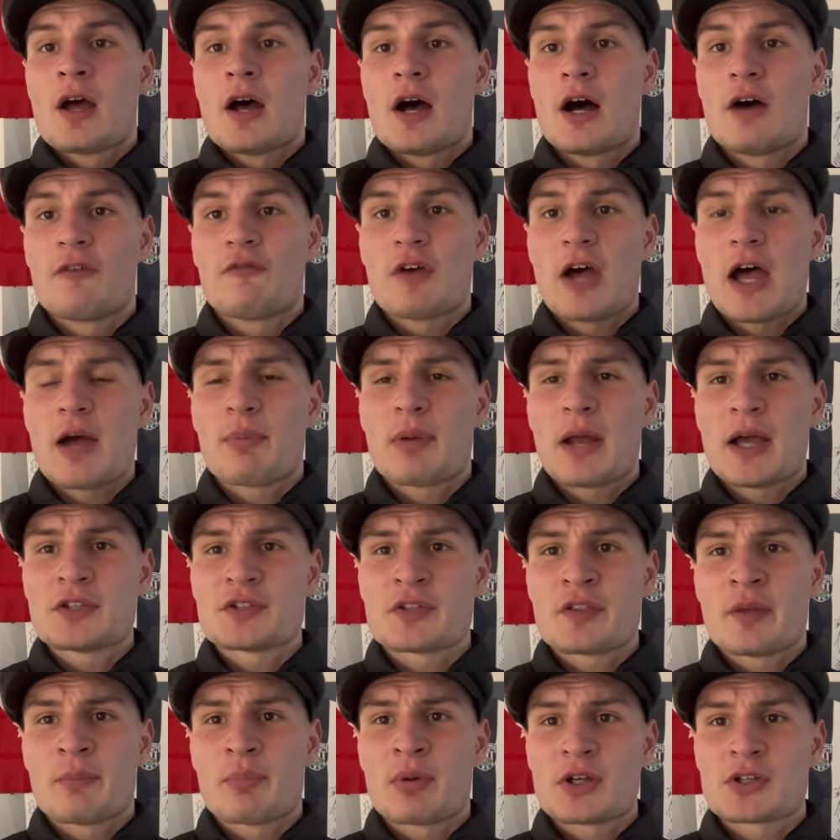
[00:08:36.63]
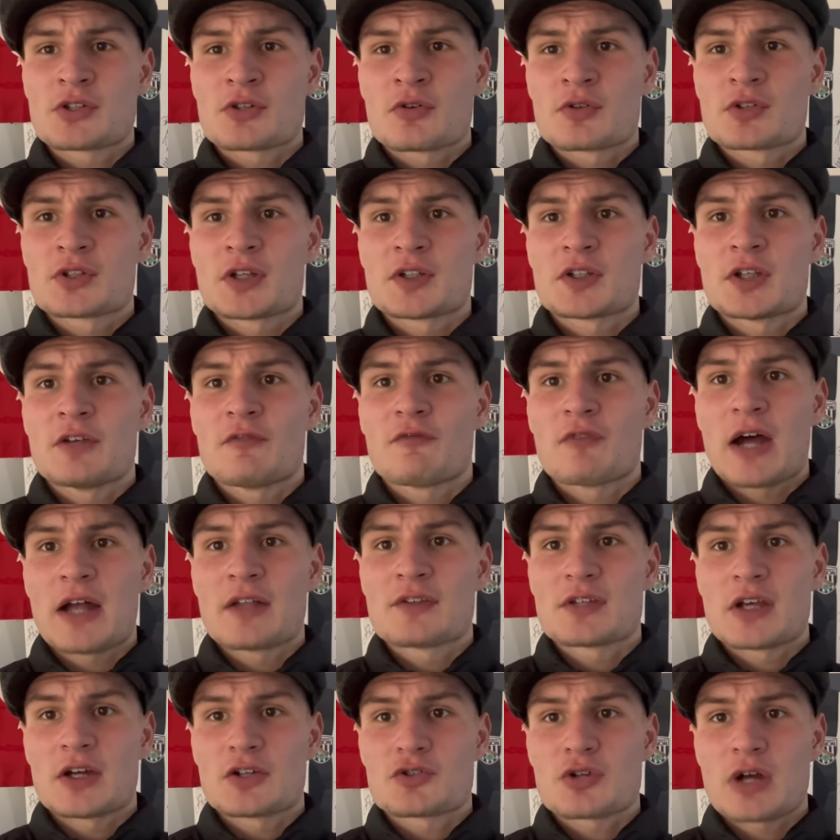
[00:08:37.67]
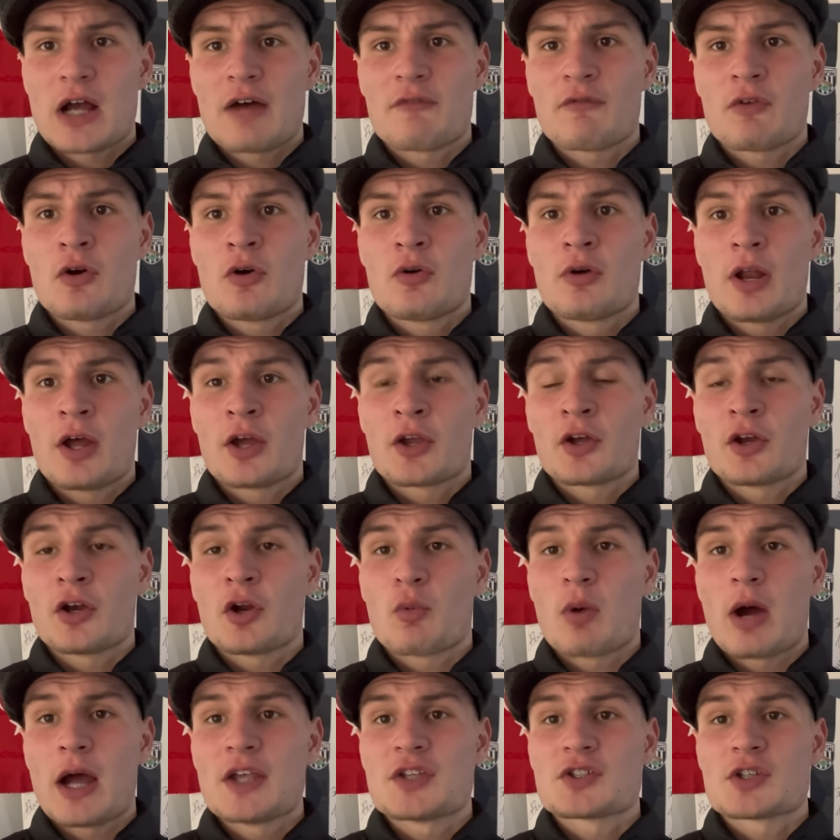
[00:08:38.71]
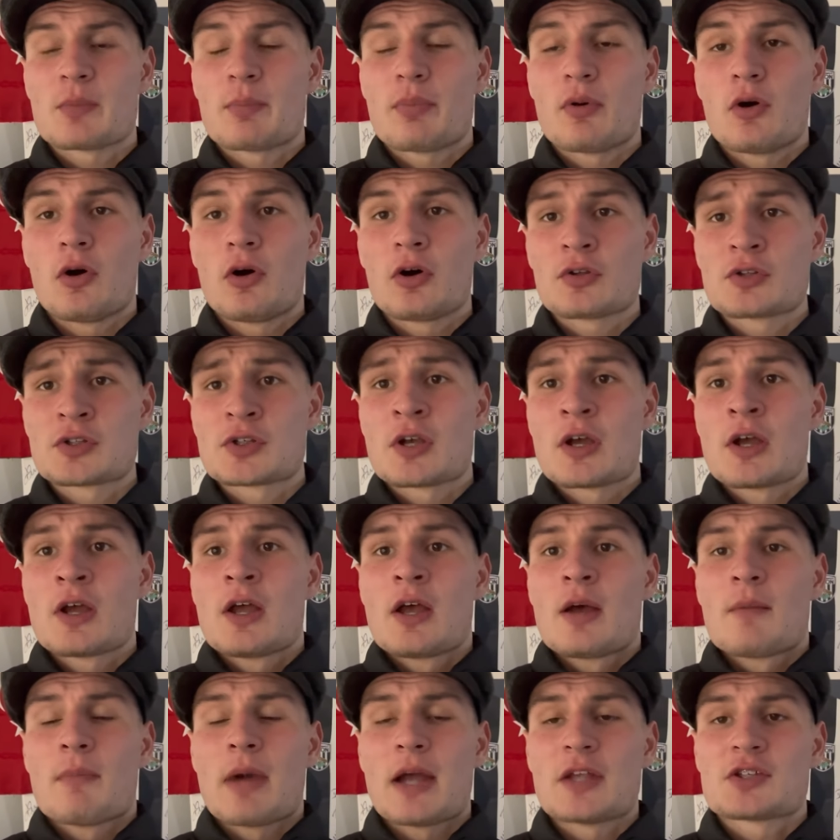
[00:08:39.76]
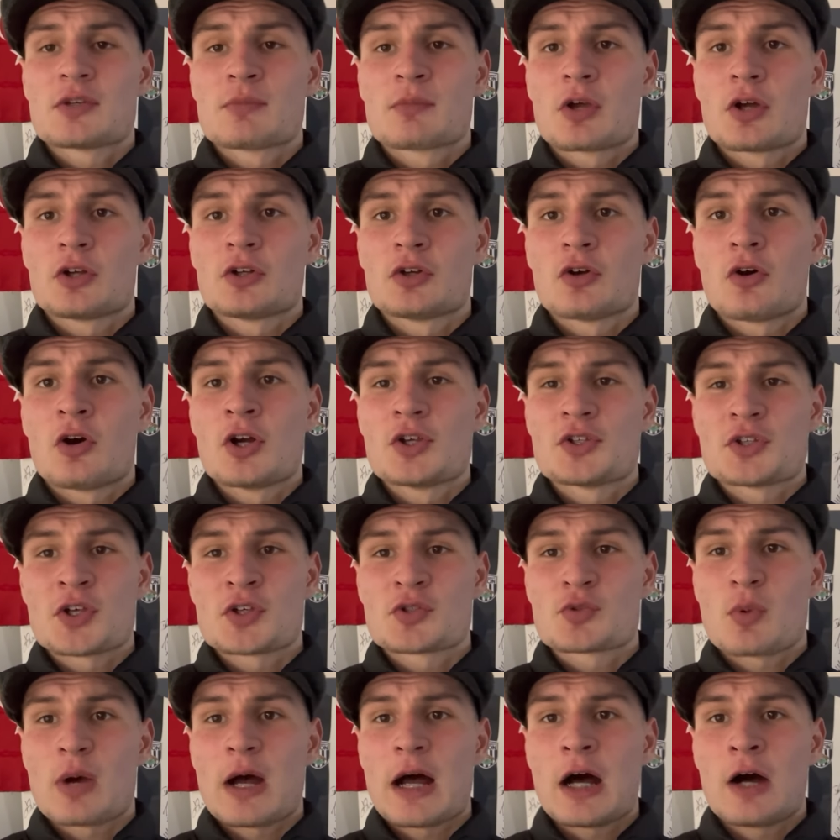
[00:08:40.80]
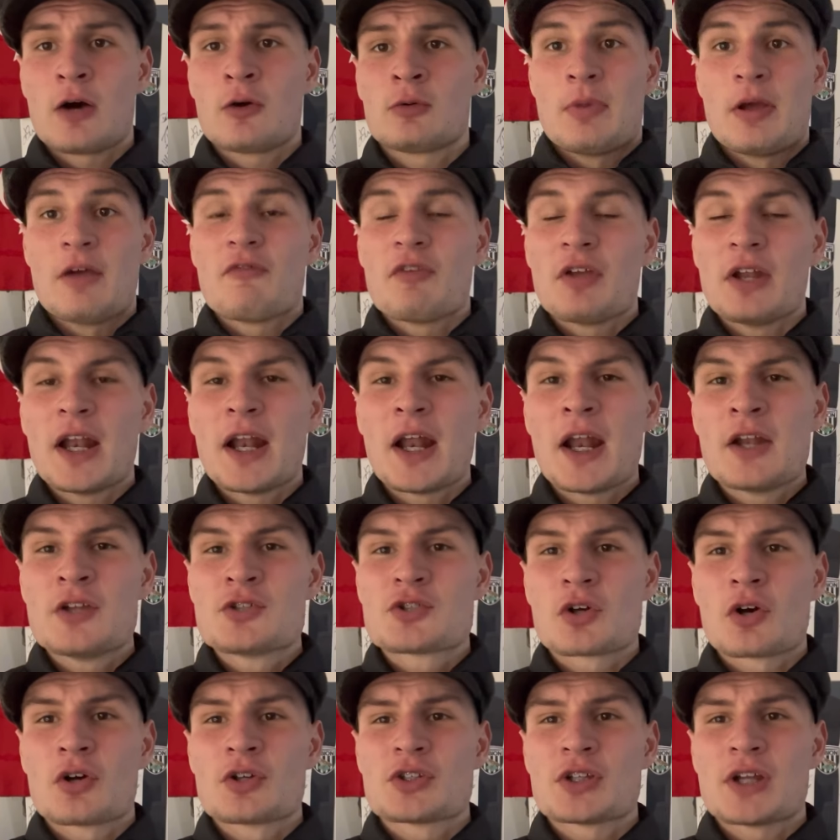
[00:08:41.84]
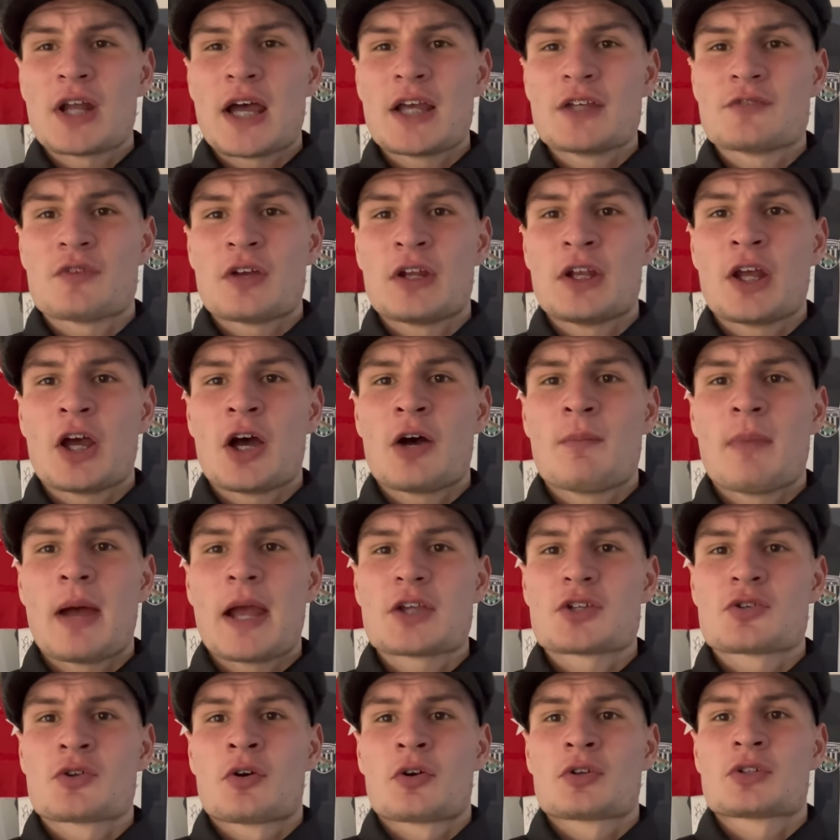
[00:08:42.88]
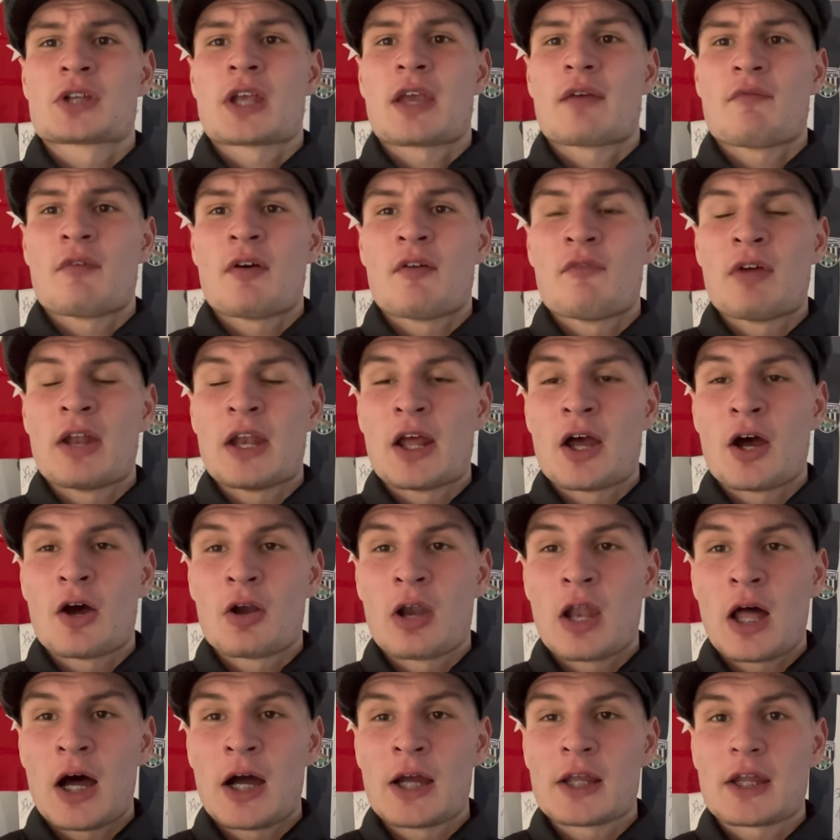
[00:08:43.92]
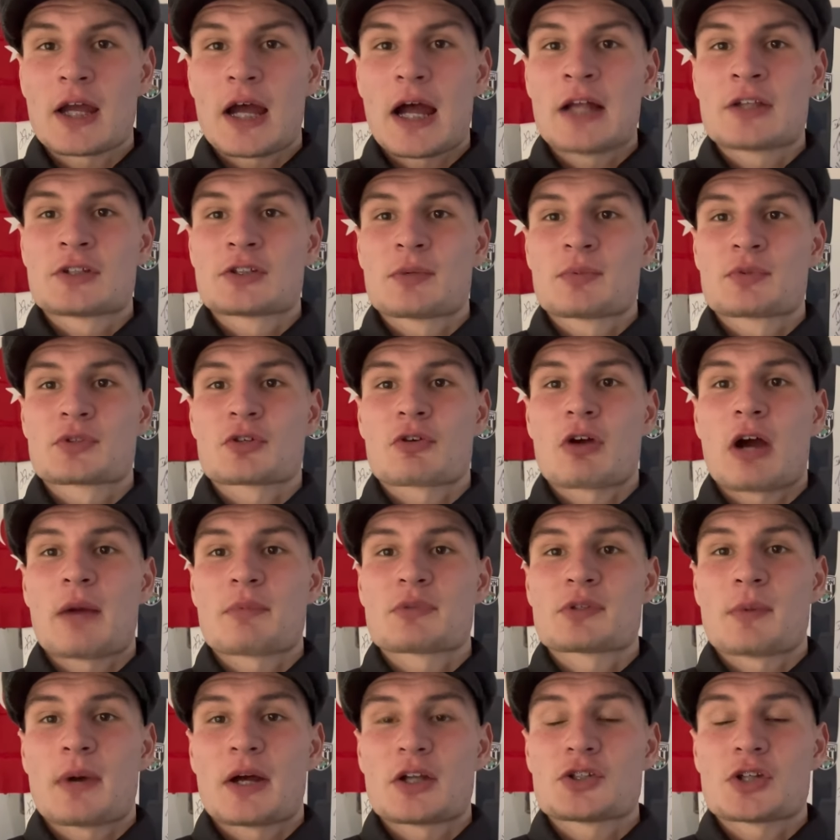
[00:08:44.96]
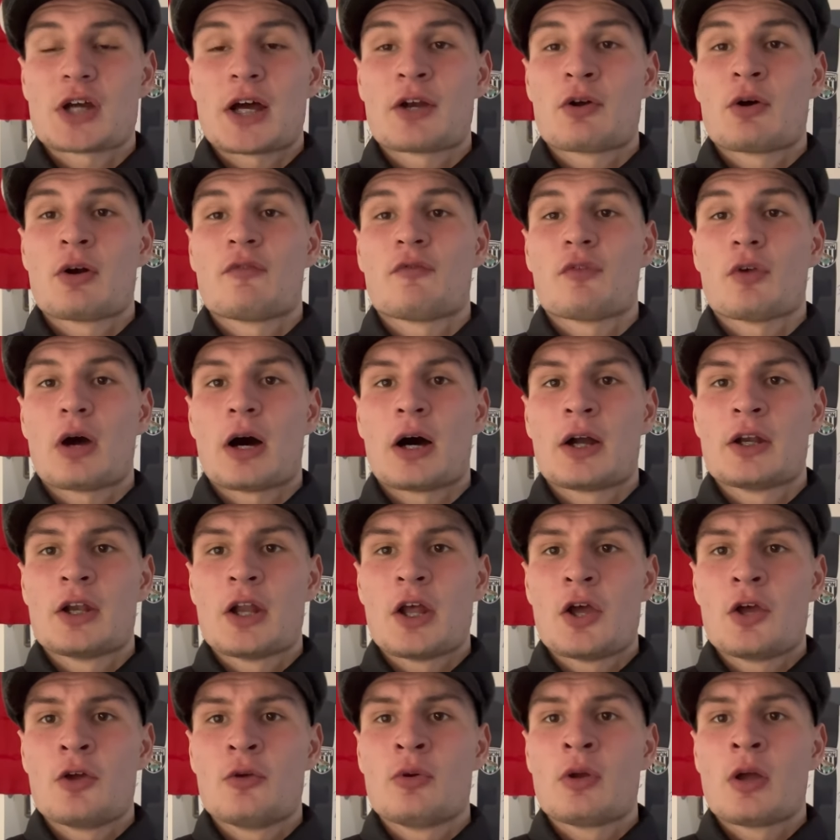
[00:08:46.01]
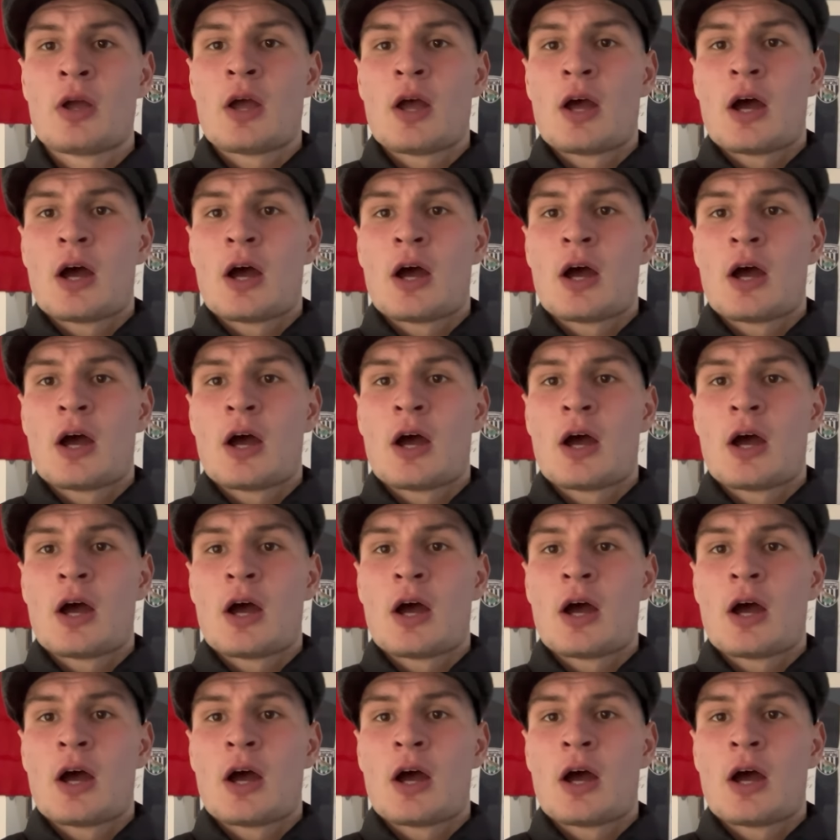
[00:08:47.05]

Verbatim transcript: Uh, fair play to the Bristol City fans that travelled, a good away support made some good noise as well. If you did enjoy today's video, make sure to give the video a like and subscribe to my channel if you are new.